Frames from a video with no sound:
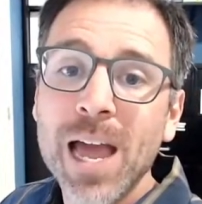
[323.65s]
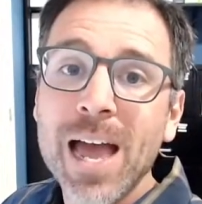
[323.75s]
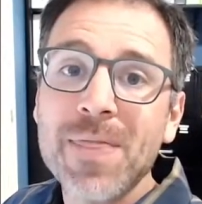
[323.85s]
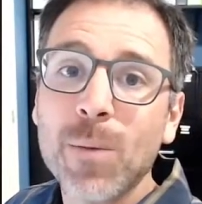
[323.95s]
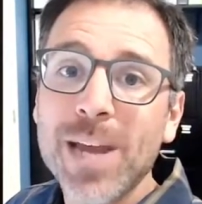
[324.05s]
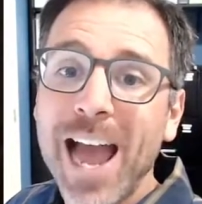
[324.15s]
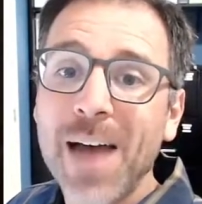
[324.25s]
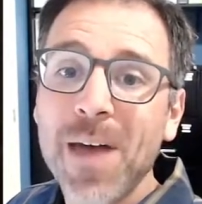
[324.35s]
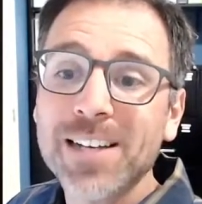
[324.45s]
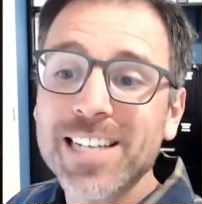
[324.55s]
Then we add
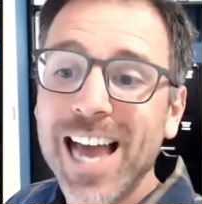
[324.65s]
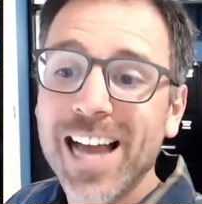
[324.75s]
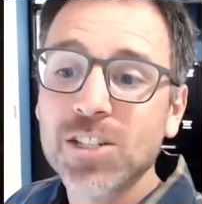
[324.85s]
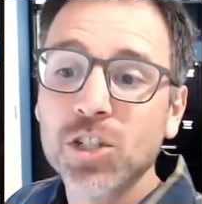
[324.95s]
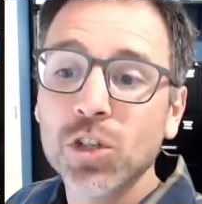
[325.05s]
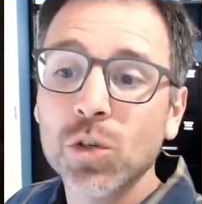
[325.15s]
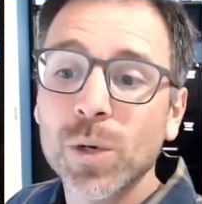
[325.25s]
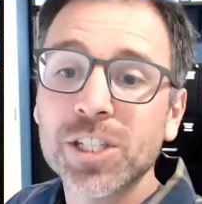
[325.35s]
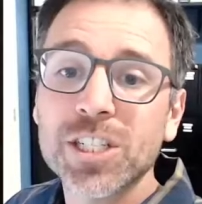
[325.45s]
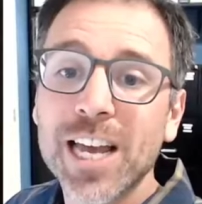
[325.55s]
that to X2,
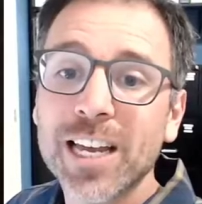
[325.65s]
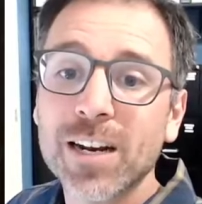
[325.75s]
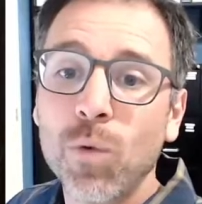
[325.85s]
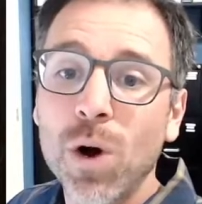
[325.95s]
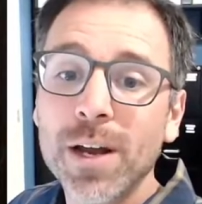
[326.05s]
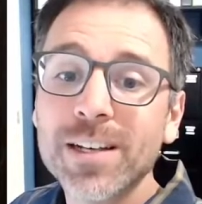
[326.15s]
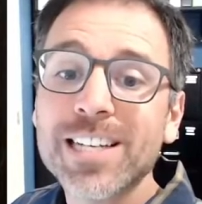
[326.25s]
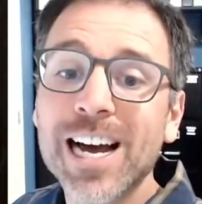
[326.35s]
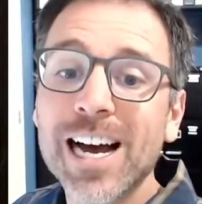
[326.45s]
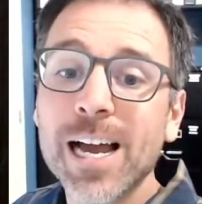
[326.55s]
which is negative 1
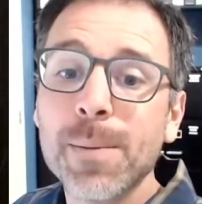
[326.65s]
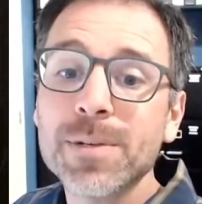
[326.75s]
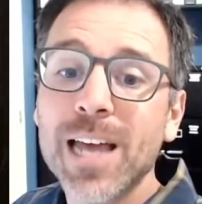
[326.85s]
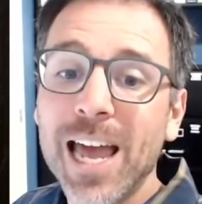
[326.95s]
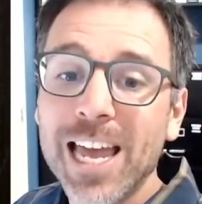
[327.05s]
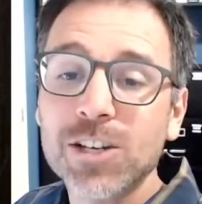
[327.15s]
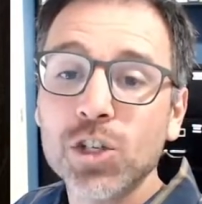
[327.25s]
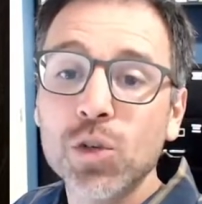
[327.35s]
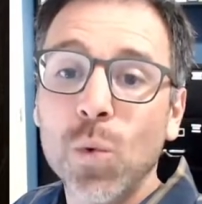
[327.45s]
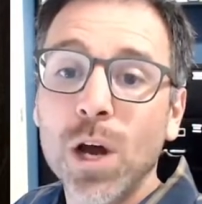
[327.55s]
times
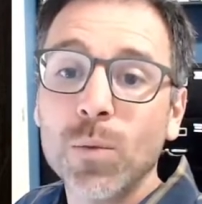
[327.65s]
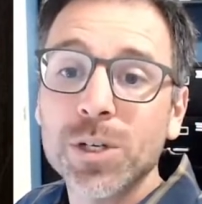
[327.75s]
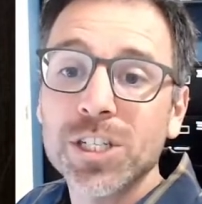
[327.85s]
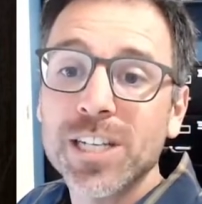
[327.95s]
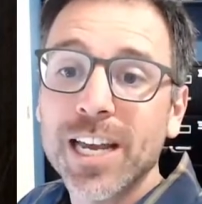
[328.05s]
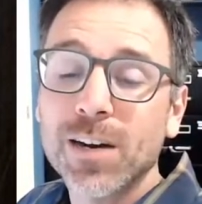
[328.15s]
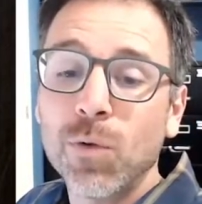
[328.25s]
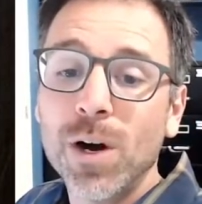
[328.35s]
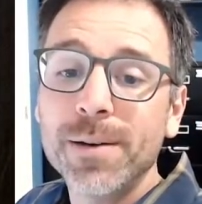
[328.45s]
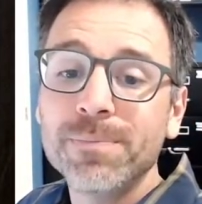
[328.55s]
A21, which is negative
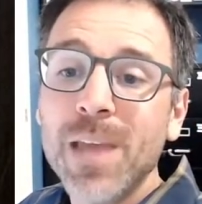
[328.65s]
1.